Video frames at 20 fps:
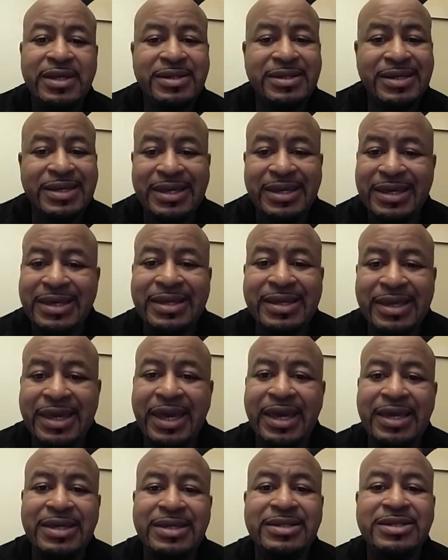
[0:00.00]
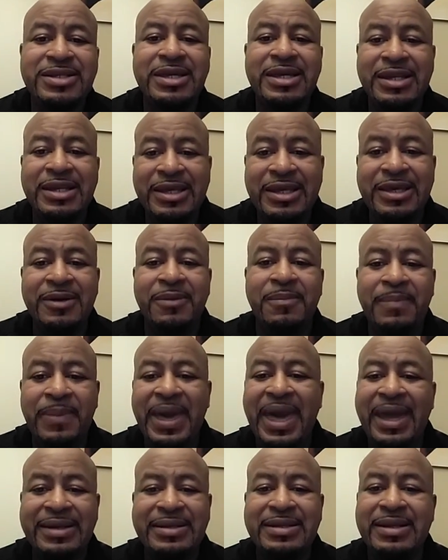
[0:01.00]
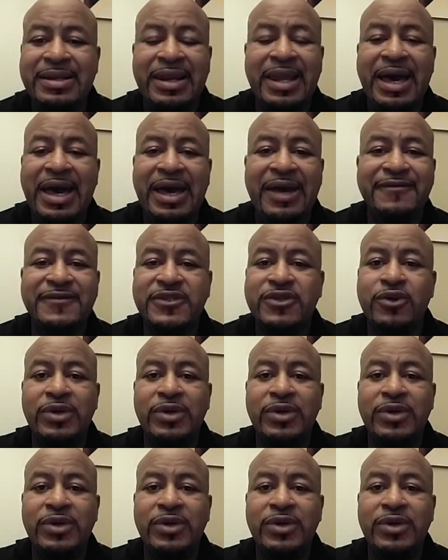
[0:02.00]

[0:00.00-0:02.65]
to engage in impacting lives.